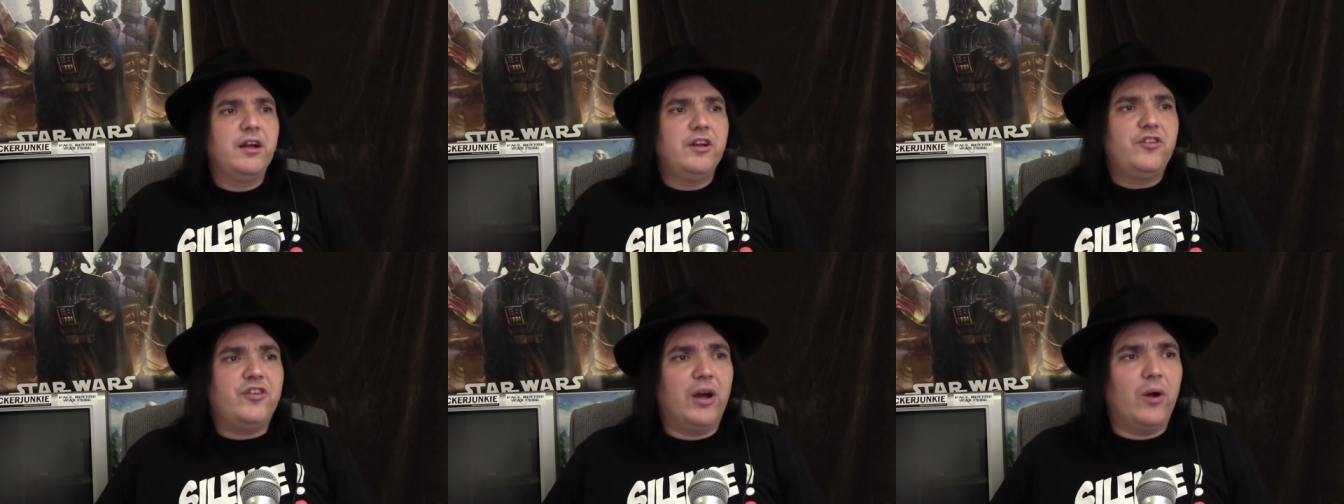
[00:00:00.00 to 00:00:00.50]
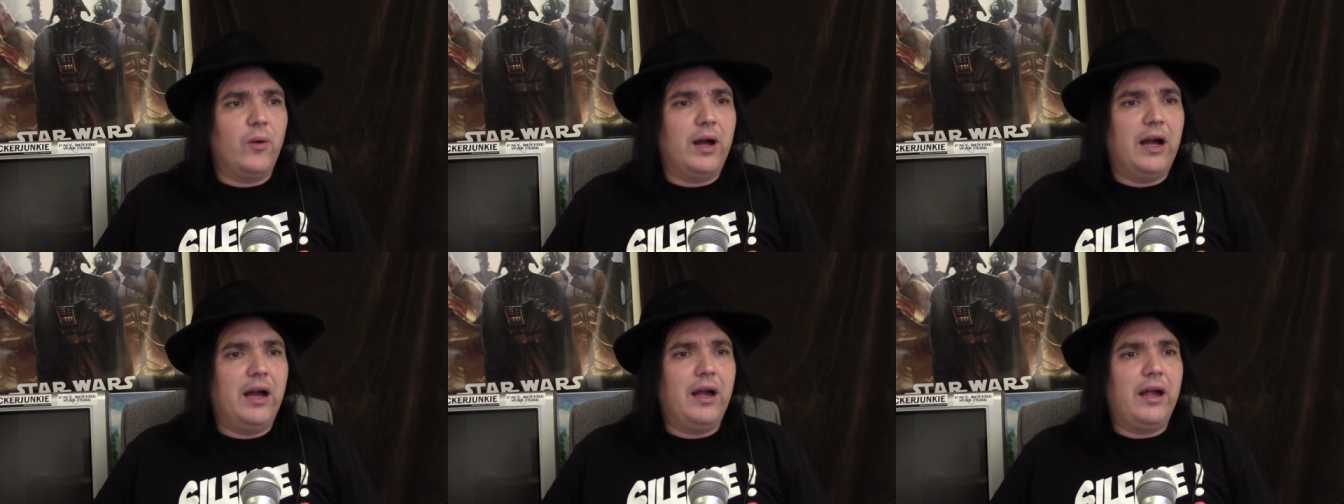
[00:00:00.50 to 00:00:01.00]
So,
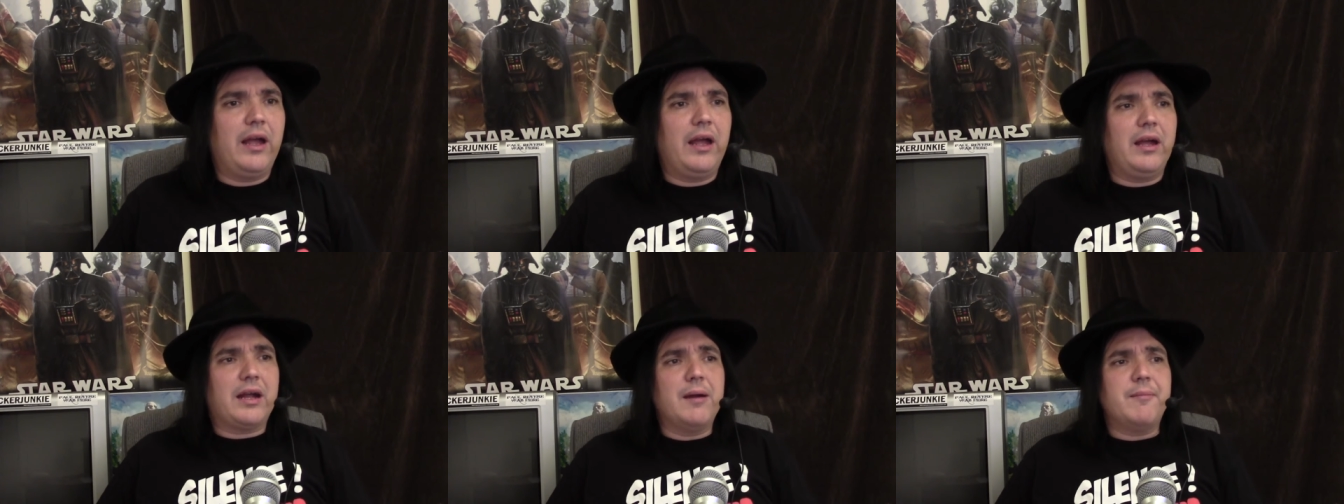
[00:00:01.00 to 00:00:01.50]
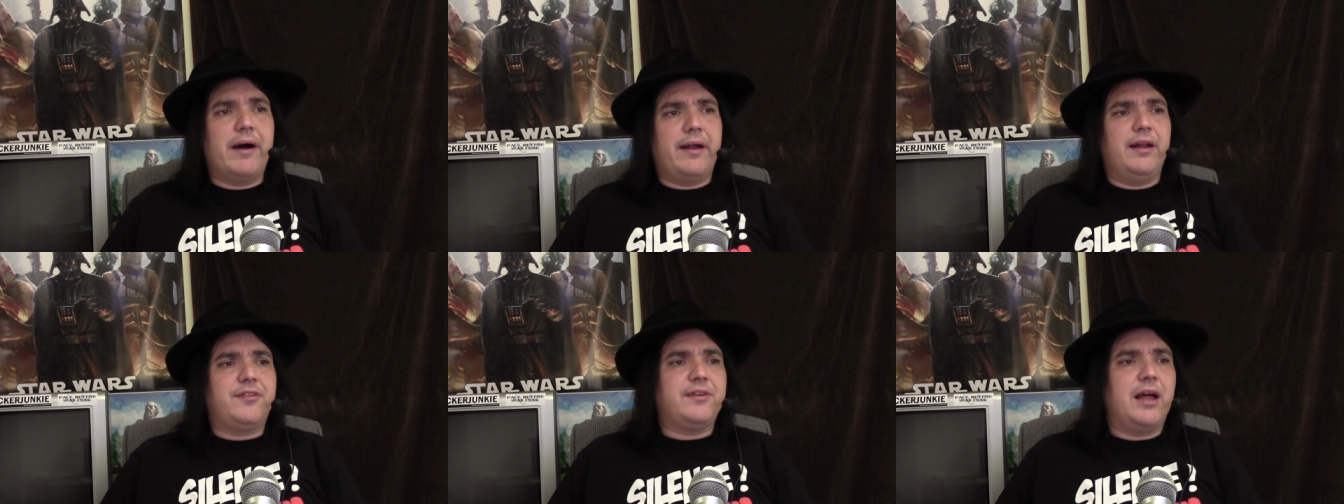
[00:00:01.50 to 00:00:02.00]
uh, come on,
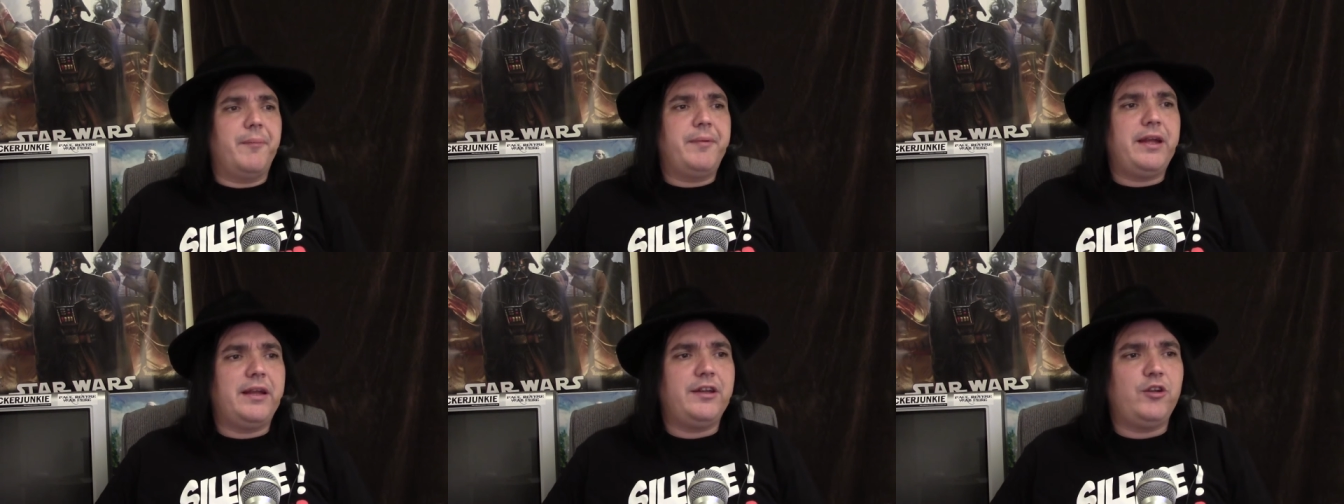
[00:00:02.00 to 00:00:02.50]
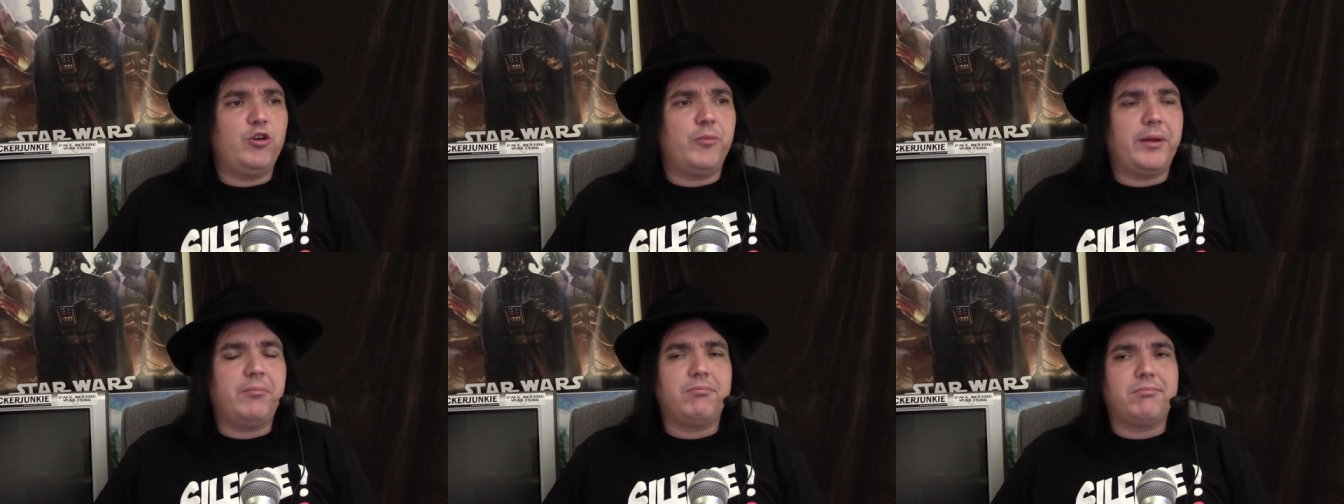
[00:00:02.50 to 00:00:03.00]
let's not be
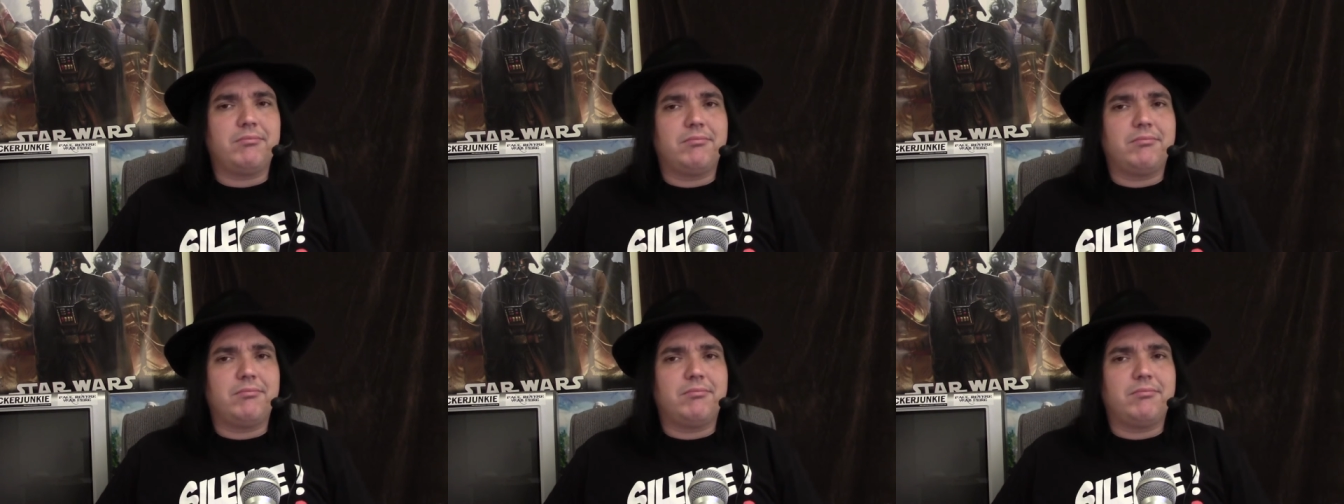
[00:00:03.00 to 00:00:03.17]
inhuman.